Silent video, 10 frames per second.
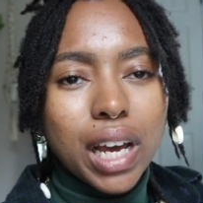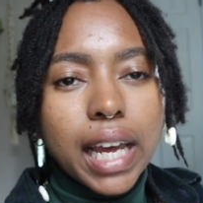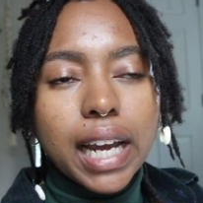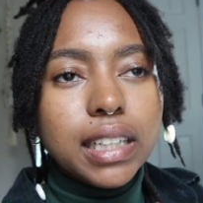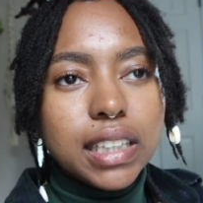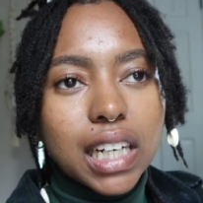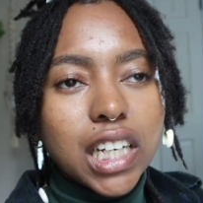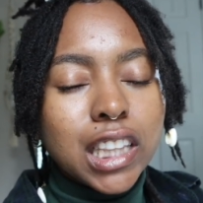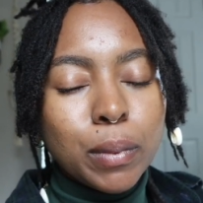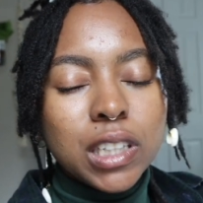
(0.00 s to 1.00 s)
I, like I said, I
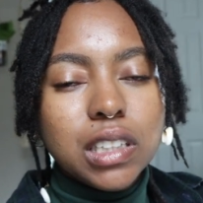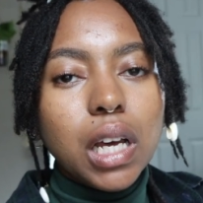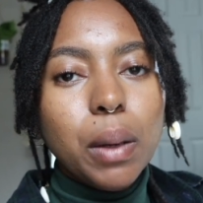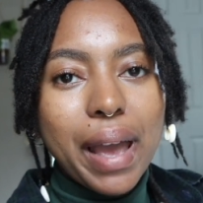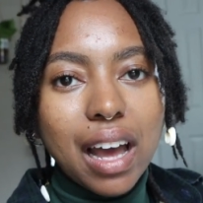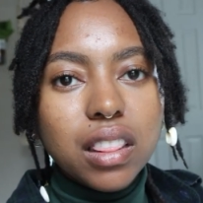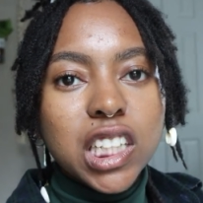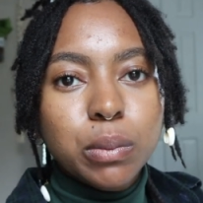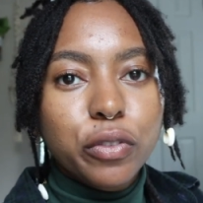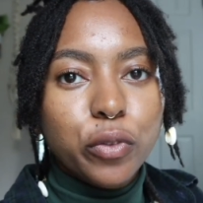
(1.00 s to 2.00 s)
talked about, about
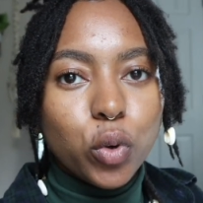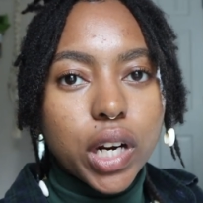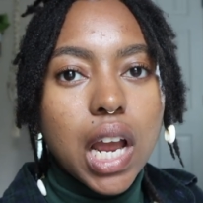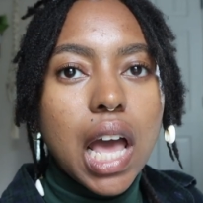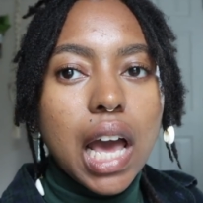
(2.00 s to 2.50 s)
this before.